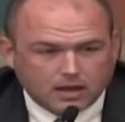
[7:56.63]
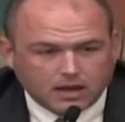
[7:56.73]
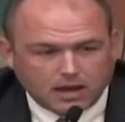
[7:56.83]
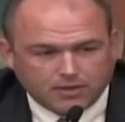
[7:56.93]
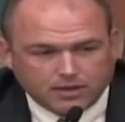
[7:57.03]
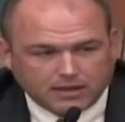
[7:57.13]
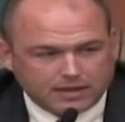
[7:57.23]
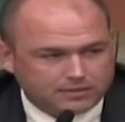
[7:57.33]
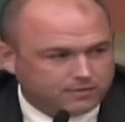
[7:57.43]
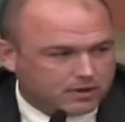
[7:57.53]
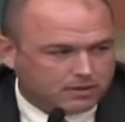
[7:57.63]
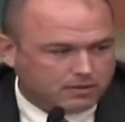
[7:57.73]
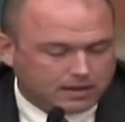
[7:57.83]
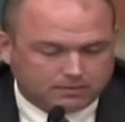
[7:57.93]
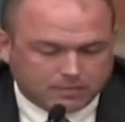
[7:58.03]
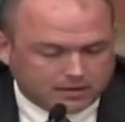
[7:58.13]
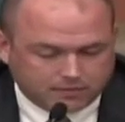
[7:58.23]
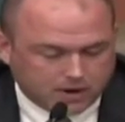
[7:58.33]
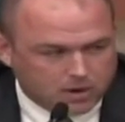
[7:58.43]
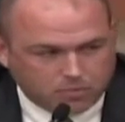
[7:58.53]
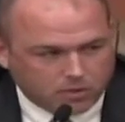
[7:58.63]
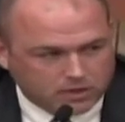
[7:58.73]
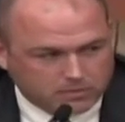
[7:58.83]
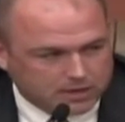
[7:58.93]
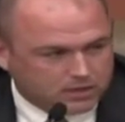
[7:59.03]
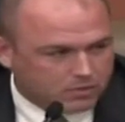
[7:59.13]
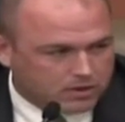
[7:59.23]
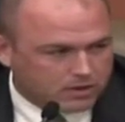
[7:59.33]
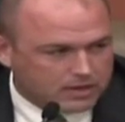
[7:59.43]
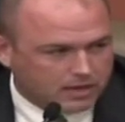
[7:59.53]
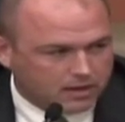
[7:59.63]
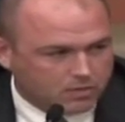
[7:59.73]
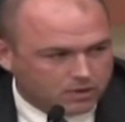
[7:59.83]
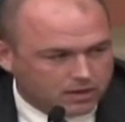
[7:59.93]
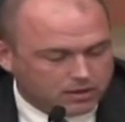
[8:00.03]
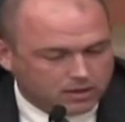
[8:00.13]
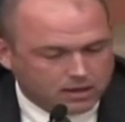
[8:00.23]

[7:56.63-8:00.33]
I think that's very important, especially when you're dealing with